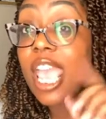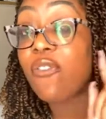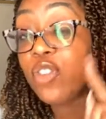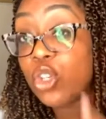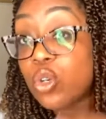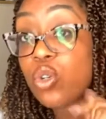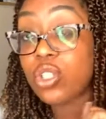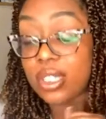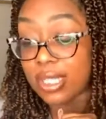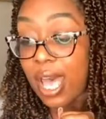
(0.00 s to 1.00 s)
If
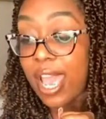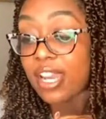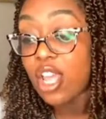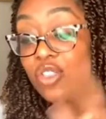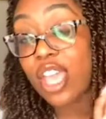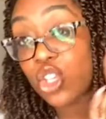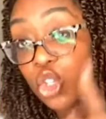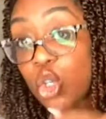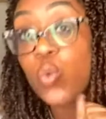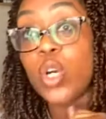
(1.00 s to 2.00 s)
you decide that
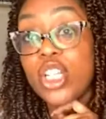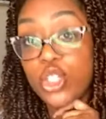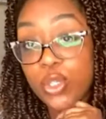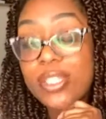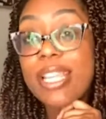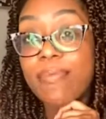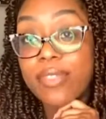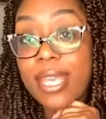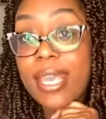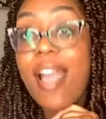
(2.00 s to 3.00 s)
you want to do
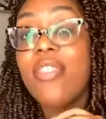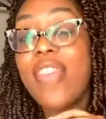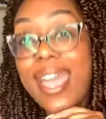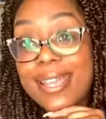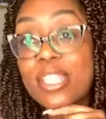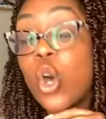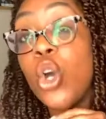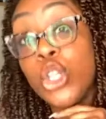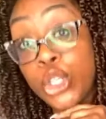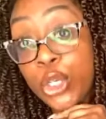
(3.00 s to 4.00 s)
something, that is
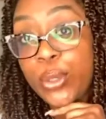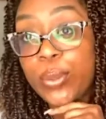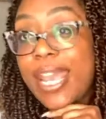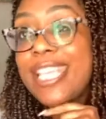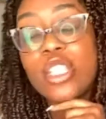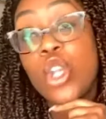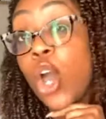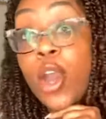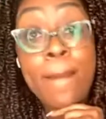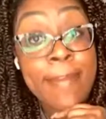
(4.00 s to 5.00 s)
on you. It's
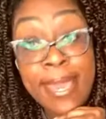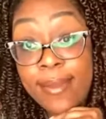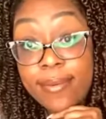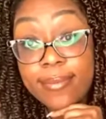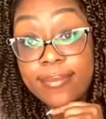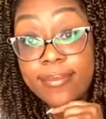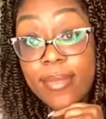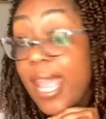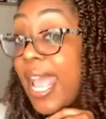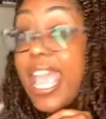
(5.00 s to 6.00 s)
not on me.
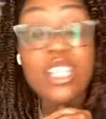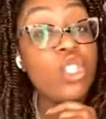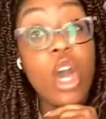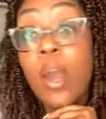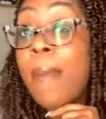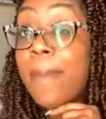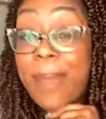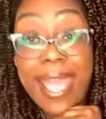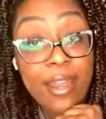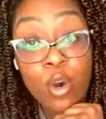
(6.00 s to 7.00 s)
It's not on my
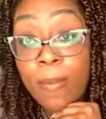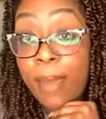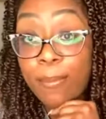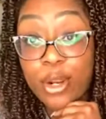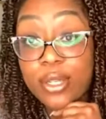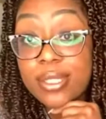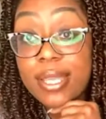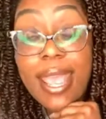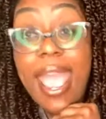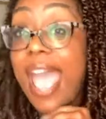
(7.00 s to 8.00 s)
panel members.
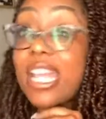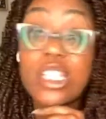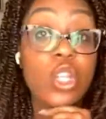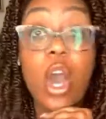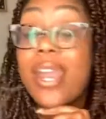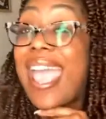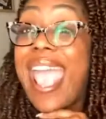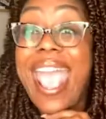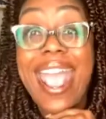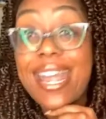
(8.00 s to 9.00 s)
And it's not on
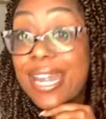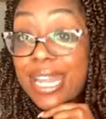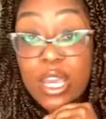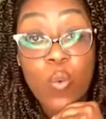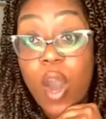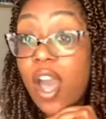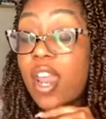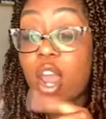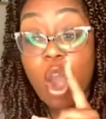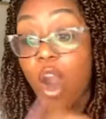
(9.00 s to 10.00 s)
any
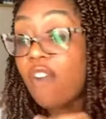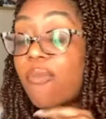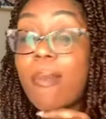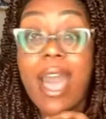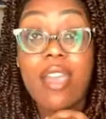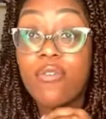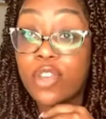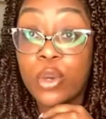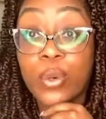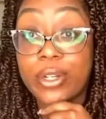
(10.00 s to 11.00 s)
one of my
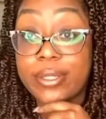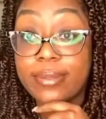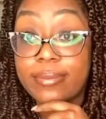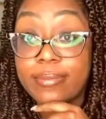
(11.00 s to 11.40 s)
viewers.